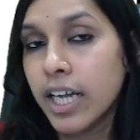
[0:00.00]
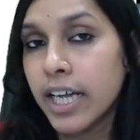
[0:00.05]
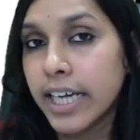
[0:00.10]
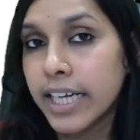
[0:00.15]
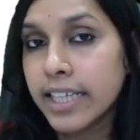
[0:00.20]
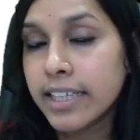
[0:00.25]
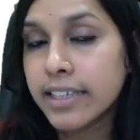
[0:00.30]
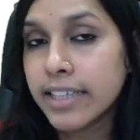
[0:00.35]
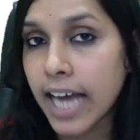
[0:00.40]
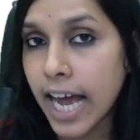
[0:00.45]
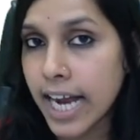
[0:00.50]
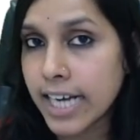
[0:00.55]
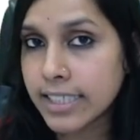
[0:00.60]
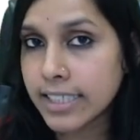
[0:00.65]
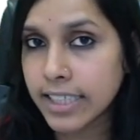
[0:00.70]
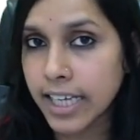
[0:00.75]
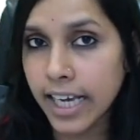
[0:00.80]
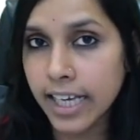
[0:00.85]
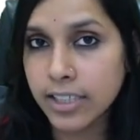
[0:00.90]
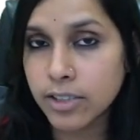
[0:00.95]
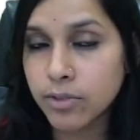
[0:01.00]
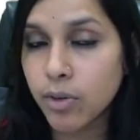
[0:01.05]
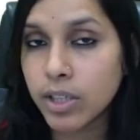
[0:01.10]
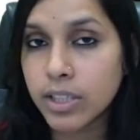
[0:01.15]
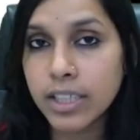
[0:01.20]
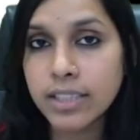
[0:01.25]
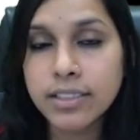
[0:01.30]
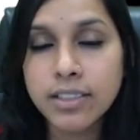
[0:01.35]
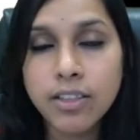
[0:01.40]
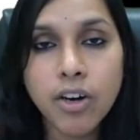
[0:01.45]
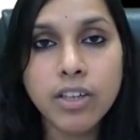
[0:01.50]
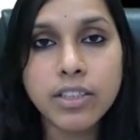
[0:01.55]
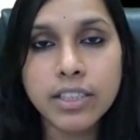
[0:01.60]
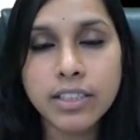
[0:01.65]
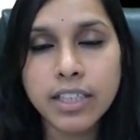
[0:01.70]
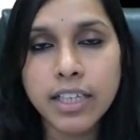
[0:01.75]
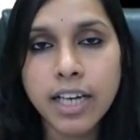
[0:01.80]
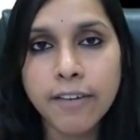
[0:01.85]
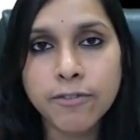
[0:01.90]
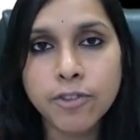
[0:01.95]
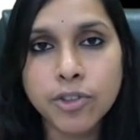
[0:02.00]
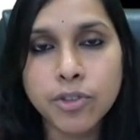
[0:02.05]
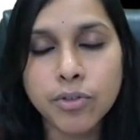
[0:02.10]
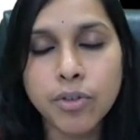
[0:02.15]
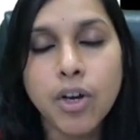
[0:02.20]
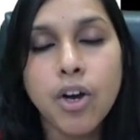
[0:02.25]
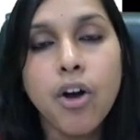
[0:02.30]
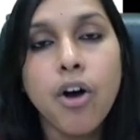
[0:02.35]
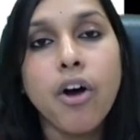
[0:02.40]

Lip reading: in that case, what does the auditor have to do?